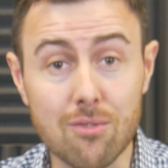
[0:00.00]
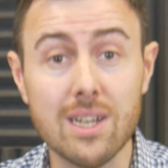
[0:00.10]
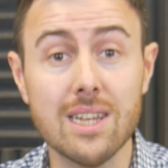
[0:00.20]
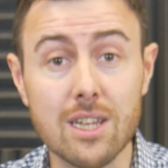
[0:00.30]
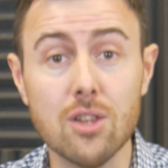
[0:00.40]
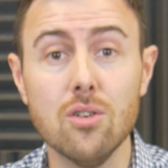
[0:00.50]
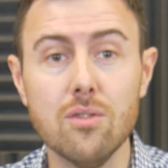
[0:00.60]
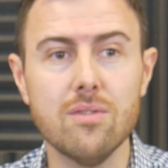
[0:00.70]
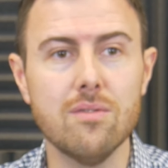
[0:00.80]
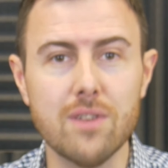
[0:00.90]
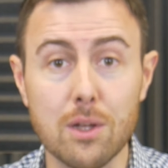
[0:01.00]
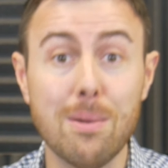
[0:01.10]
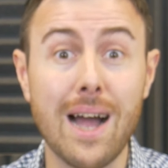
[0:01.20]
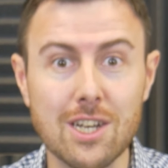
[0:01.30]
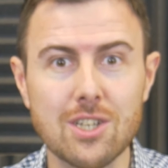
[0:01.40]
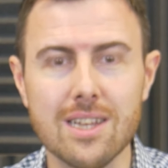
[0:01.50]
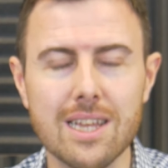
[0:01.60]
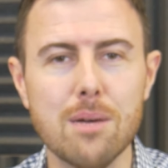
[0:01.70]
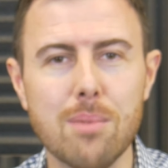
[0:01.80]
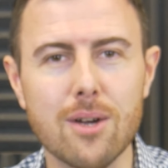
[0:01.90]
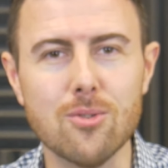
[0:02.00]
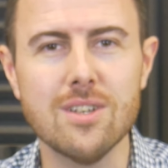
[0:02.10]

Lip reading: really love and feel passionately about.